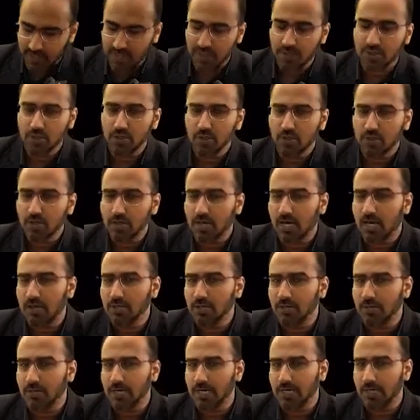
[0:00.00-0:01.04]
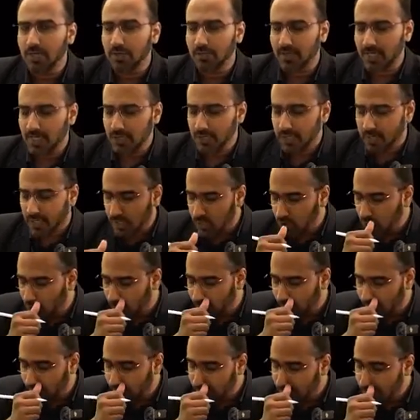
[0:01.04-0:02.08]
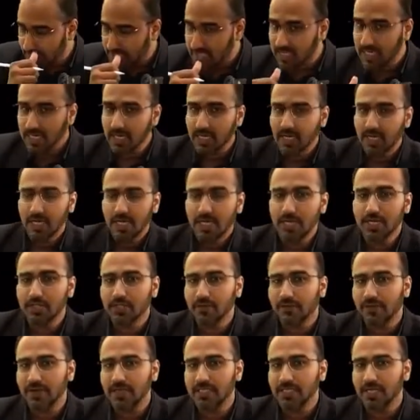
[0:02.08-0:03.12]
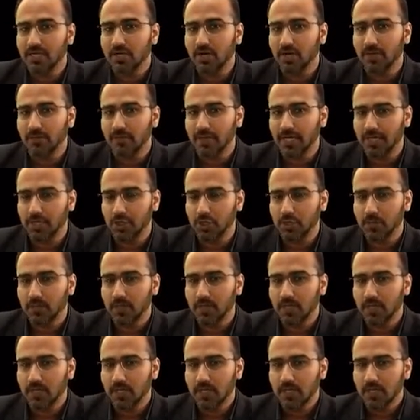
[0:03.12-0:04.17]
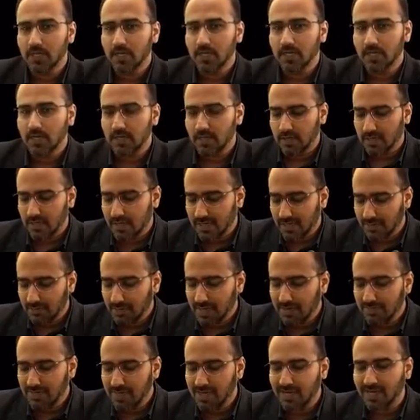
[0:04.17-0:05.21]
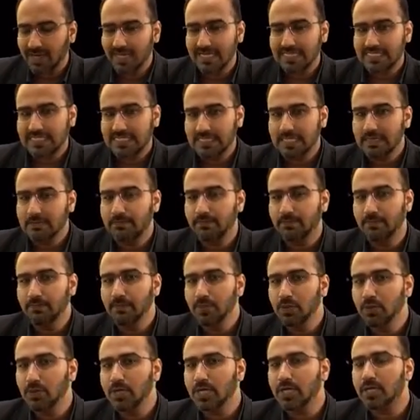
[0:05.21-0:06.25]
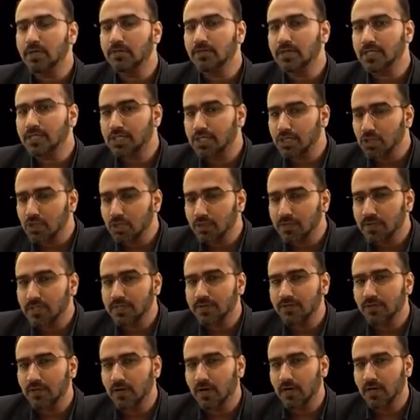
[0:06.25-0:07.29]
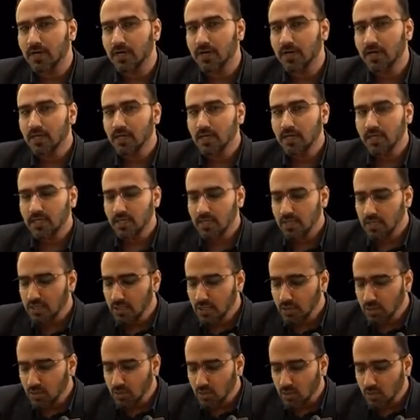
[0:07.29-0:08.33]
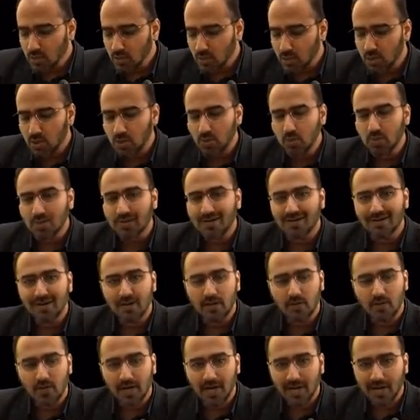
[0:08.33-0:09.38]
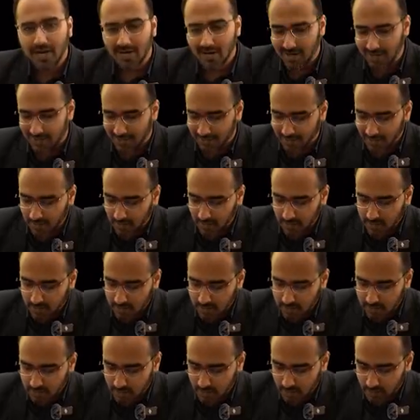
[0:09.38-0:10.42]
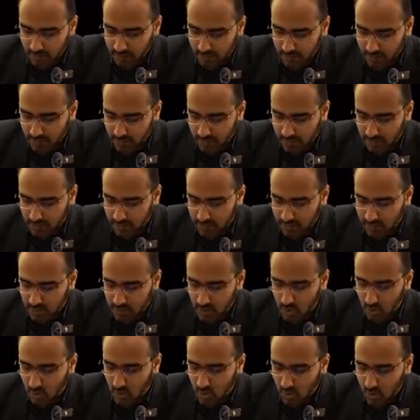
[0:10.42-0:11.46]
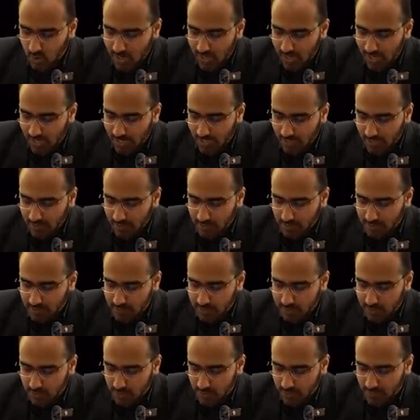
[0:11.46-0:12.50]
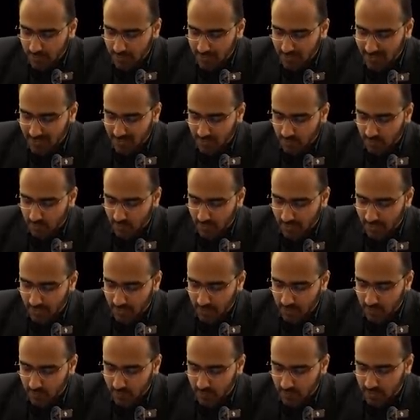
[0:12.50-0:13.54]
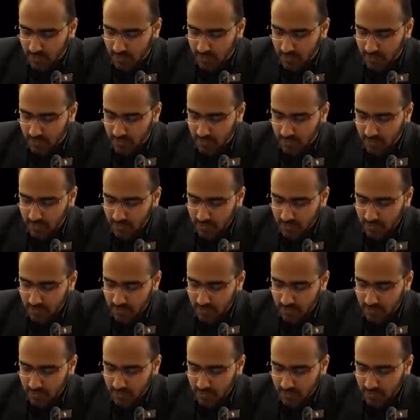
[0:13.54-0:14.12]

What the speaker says: where you don't know how to intubate, you can go for this esophageal combi tube. Remember guys, the beauty of this tube is what? You don't require laryngoscopy. There is no laryngoscopy required over here.